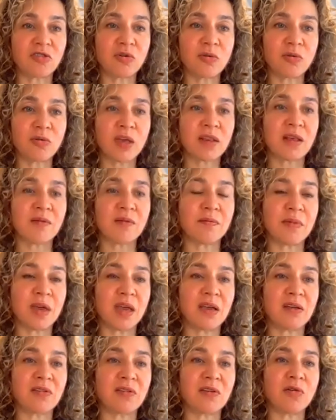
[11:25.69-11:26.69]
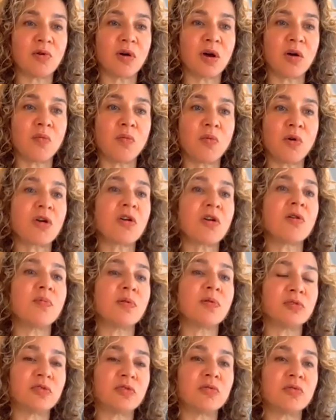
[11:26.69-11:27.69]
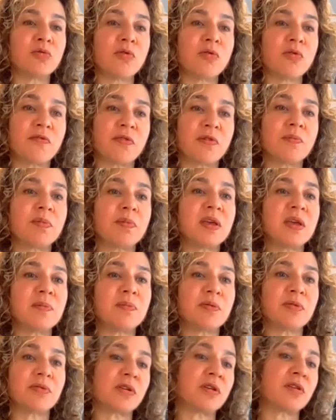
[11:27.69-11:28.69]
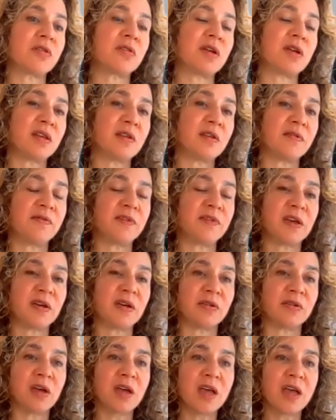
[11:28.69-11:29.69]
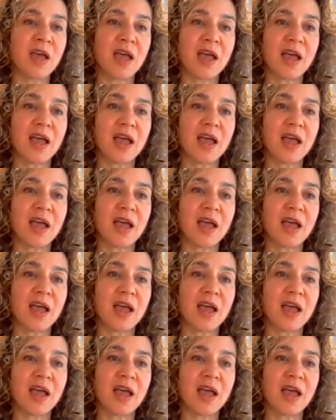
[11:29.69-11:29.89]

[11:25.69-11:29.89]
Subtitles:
to it that makes it a workable tool for people that are in the field.